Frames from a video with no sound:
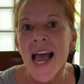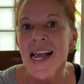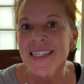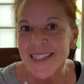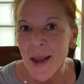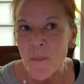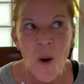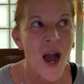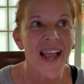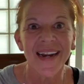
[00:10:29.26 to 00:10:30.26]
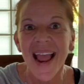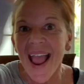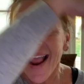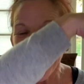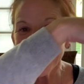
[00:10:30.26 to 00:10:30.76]
someone
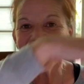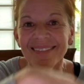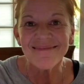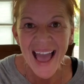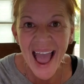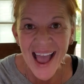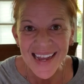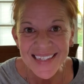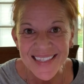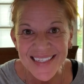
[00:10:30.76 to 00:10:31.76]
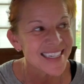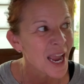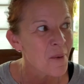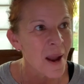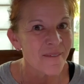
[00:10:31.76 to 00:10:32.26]
in the last
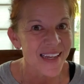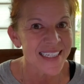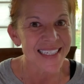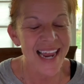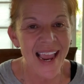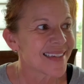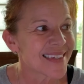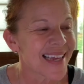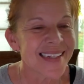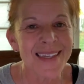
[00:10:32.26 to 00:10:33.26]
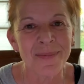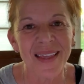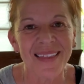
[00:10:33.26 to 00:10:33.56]
DIY Wednesday said something